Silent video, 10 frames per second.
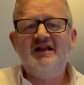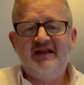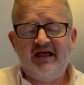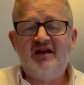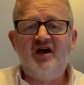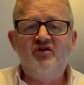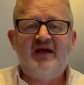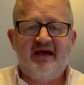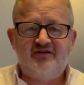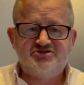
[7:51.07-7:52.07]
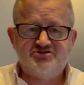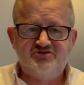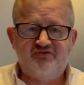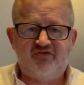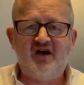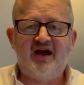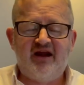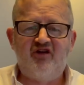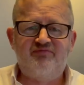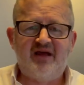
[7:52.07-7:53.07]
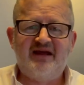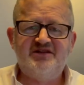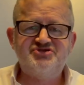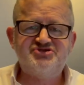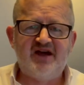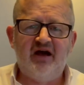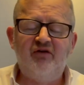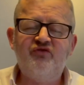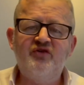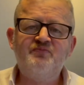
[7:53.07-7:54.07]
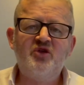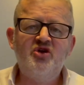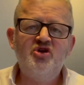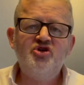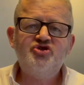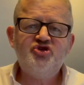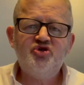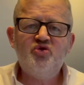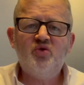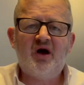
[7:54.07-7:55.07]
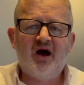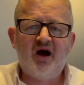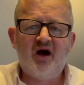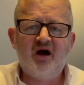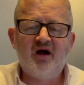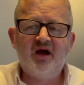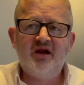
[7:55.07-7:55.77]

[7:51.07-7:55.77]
let alone how to fly an aeroplane itself, you're